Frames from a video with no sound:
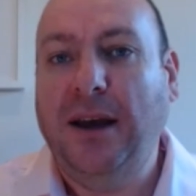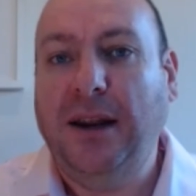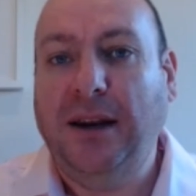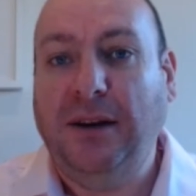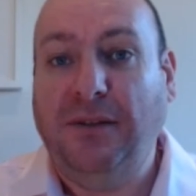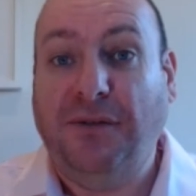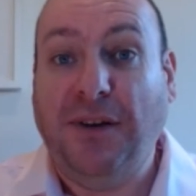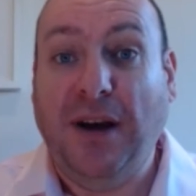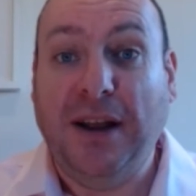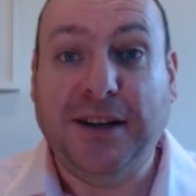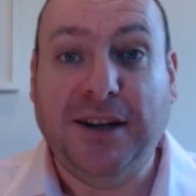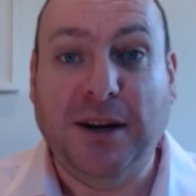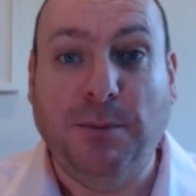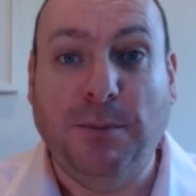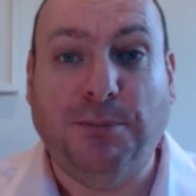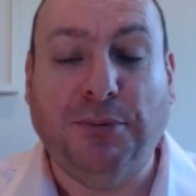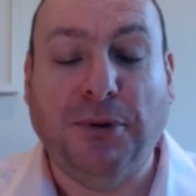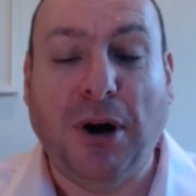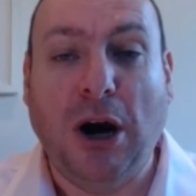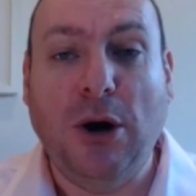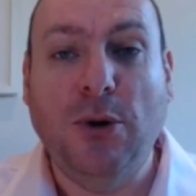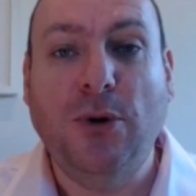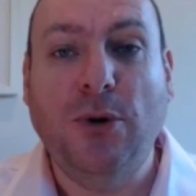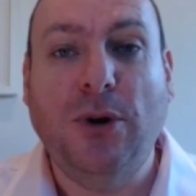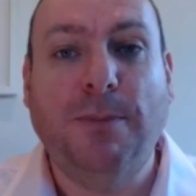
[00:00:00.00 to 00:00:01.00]
and in fact it
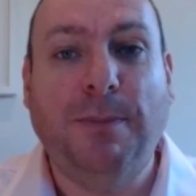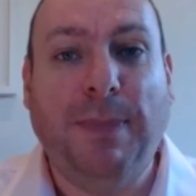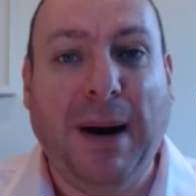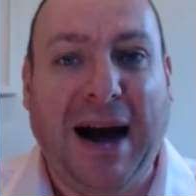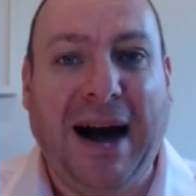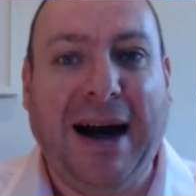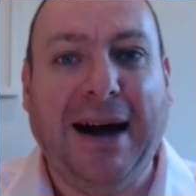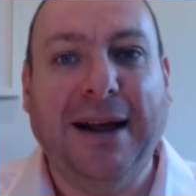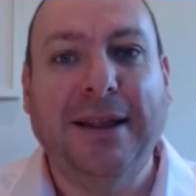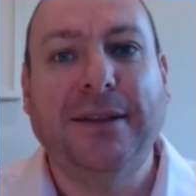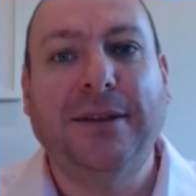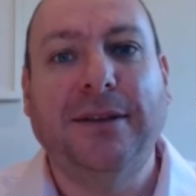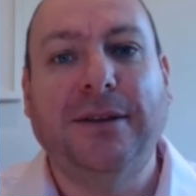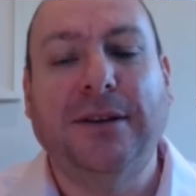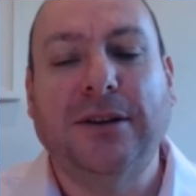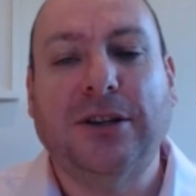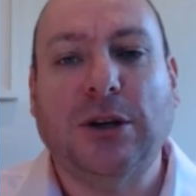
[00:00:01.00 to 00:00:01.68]
broke, but the